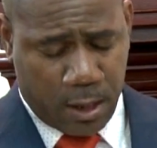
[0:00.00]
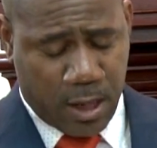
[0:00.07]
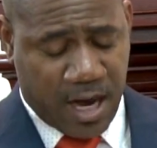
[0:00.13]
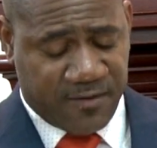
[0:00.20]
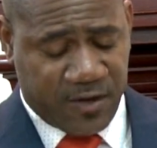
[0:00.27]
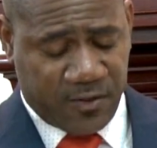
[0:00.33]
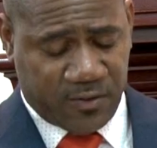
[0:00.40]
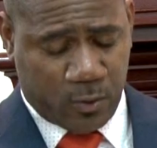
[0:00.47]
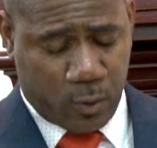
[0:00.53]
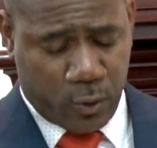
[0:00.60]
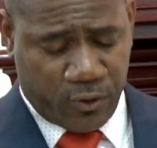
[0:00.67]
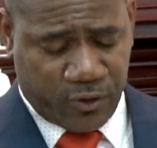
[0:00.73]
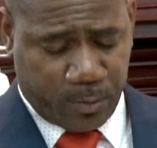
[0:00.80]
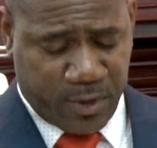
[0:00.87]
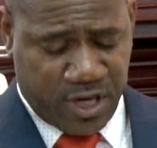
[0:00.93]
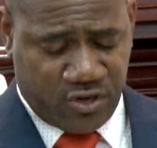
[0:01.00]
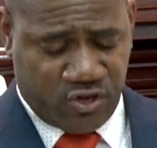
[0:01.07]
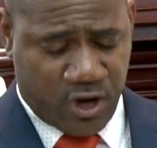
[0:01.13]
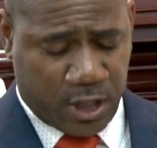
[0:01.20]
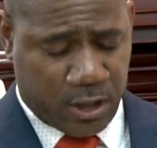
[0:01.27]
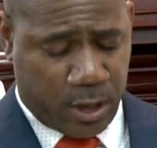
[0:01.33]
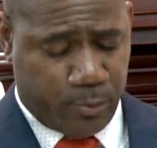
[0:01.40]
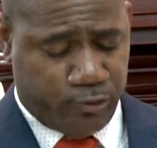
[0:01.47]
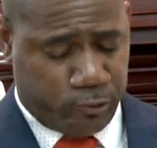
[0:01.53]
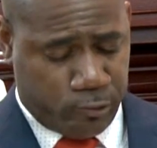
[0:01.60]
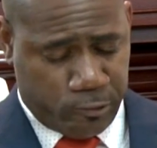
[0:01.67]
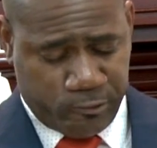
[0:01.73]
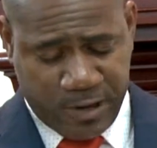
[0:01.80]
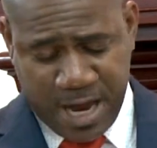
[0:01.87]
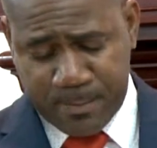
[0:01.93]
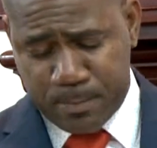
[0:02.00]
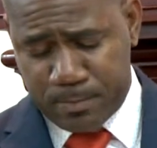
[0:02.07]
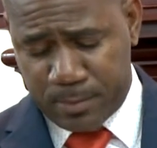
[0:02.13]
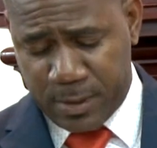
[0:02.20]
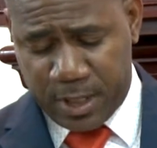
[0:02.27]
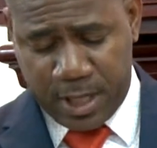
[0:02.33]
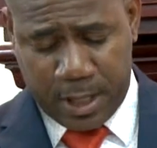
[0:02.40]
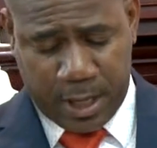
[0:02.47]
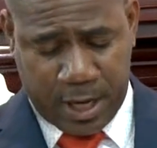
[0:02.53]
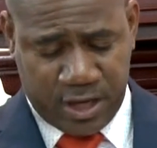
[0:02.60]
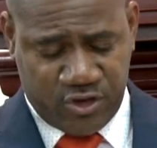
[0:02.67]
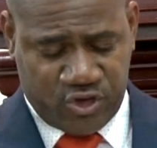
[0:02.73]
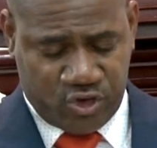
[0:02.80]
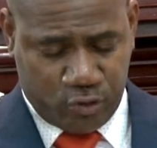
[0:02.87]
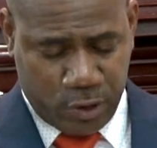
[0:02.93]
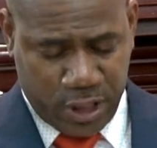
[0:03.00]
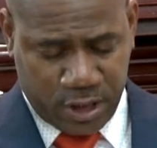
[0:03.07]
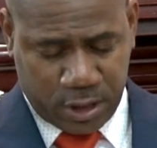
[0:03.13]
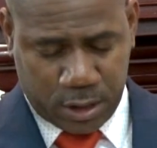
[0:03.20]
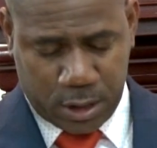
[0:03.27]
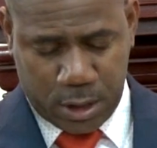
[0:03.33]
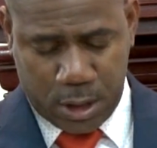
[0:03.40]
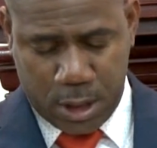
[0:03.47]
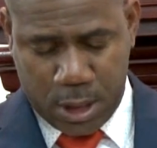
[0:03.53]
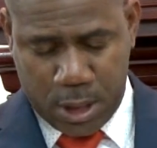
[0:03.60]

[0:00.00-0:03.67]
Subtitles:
You have the school's patriotic program and treat.